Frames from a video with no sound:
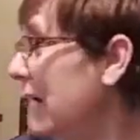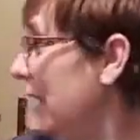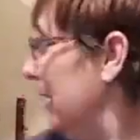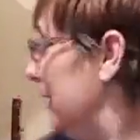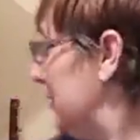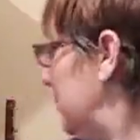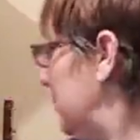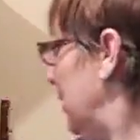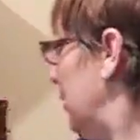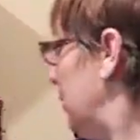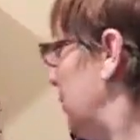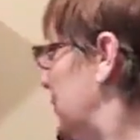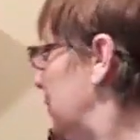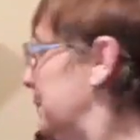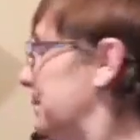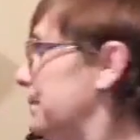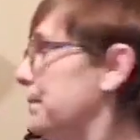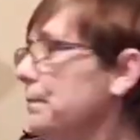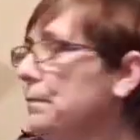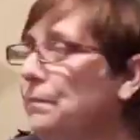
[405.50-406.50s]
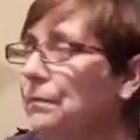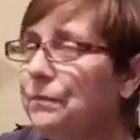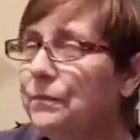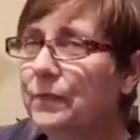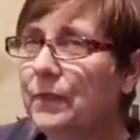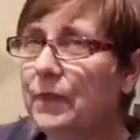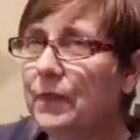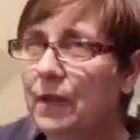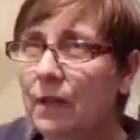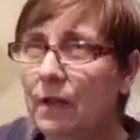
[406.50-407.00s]
so
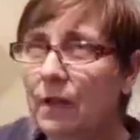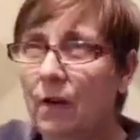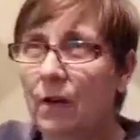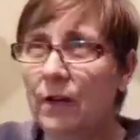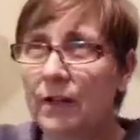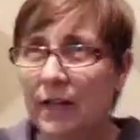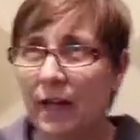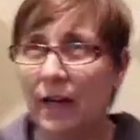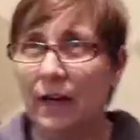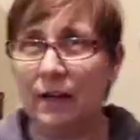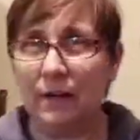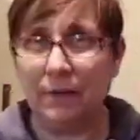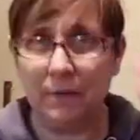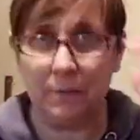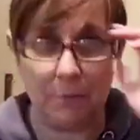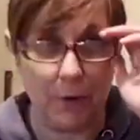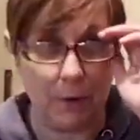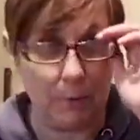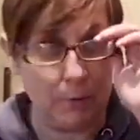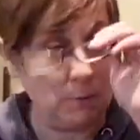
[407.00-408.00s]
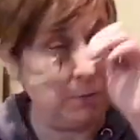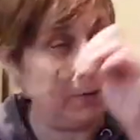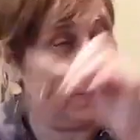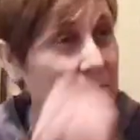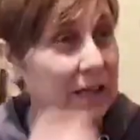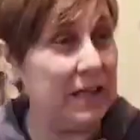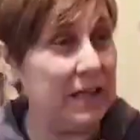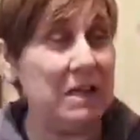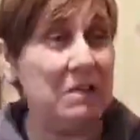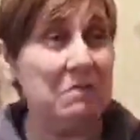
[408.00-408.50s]
I get
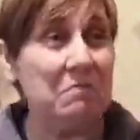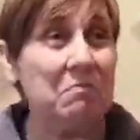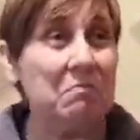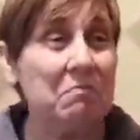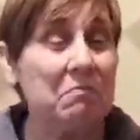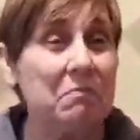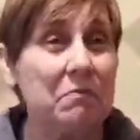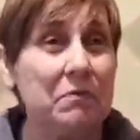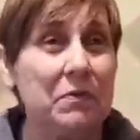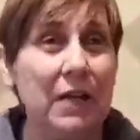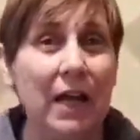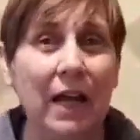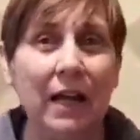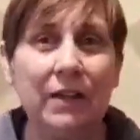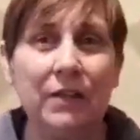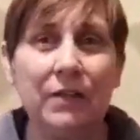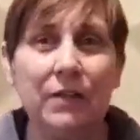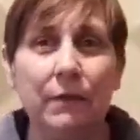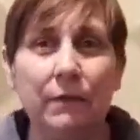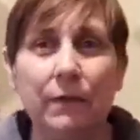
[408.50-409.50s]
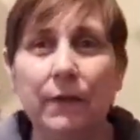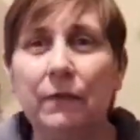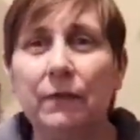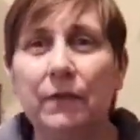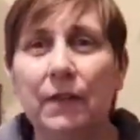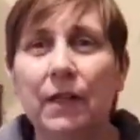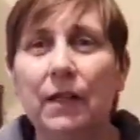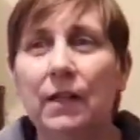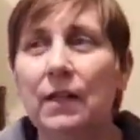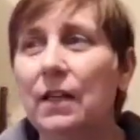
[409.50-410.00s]
probably 10 to
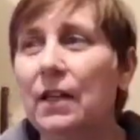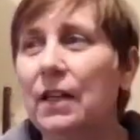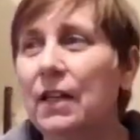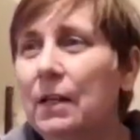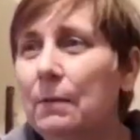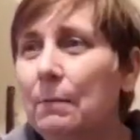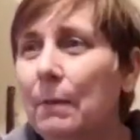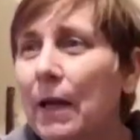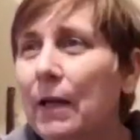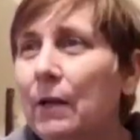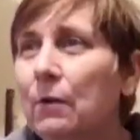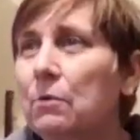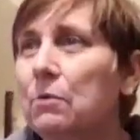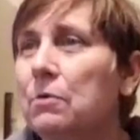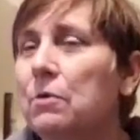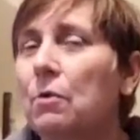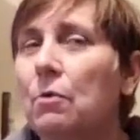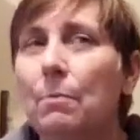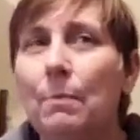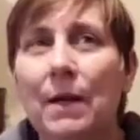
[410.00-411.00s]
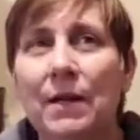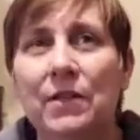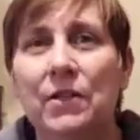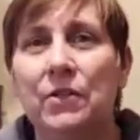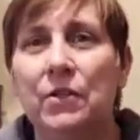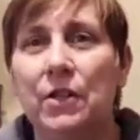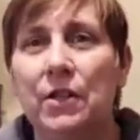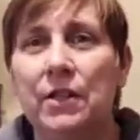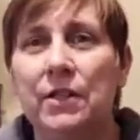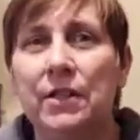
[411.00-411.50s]
15 emails or
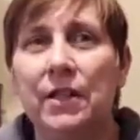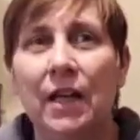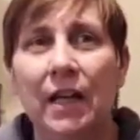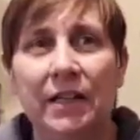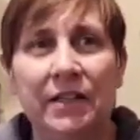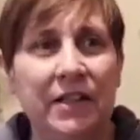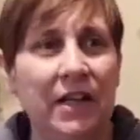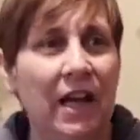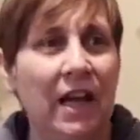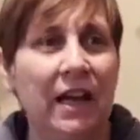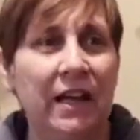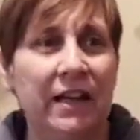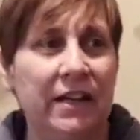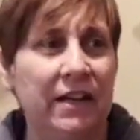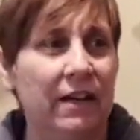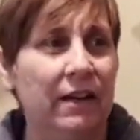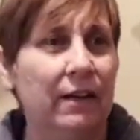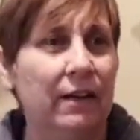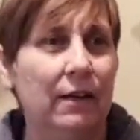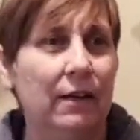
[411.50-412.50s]
messages a day,